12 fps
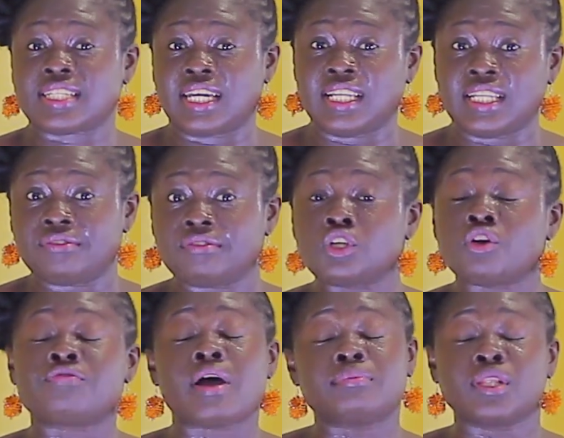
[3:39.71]
in living or
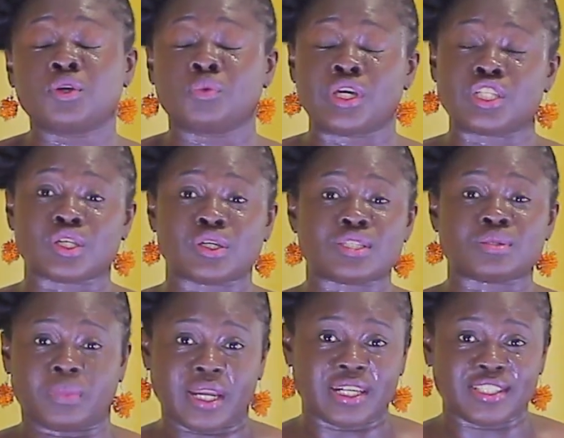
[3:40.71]
family resource
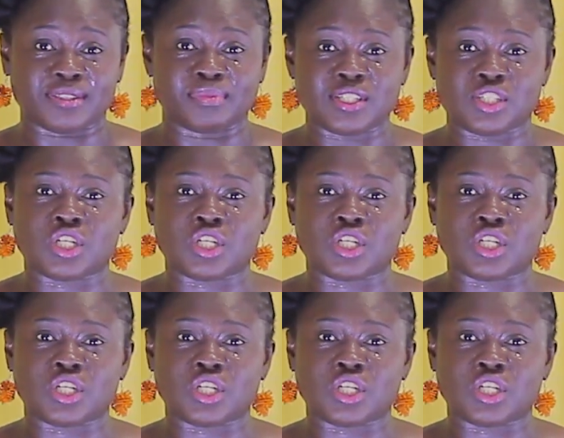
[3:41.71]
management,